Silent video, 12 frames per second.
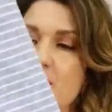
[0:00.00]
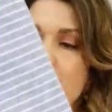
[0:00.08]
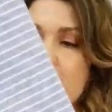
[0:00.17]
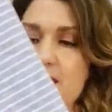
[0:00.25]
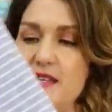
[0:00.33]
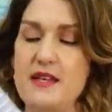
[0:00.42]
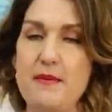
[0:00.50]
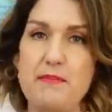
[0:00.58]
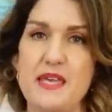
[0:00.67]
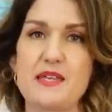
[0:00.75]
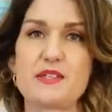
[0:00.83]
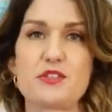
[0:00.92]
cotton
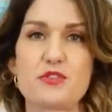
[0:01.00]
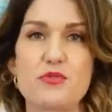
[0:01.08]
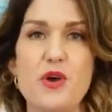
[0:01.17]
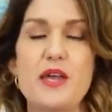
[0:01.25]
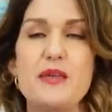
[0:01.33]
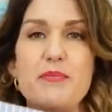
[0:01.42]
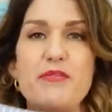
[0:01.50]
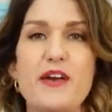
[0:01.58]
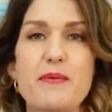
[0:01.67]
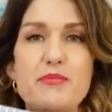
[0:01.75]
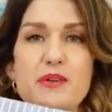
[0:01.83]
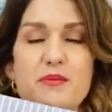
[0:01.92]
mixed stripe
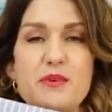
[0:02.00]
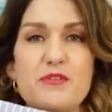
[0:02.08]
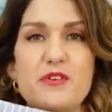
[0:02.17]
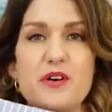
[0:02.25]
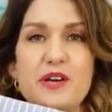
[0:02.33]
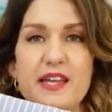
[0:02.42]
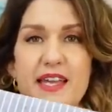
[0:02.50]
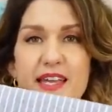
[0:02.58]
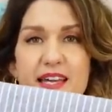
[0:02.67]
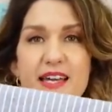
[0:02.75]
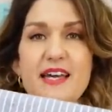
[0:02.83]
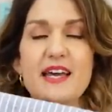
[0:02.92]
fabric we've got
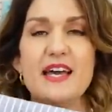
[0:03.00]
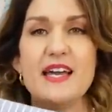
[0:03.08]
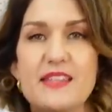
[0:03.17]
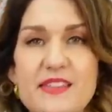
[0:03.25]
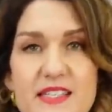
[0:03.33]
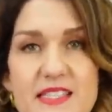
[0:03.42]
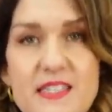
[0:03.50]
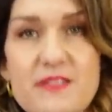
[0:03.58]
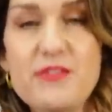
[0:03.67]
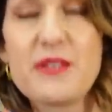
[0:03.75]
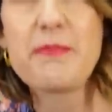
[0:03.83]
here in this lovely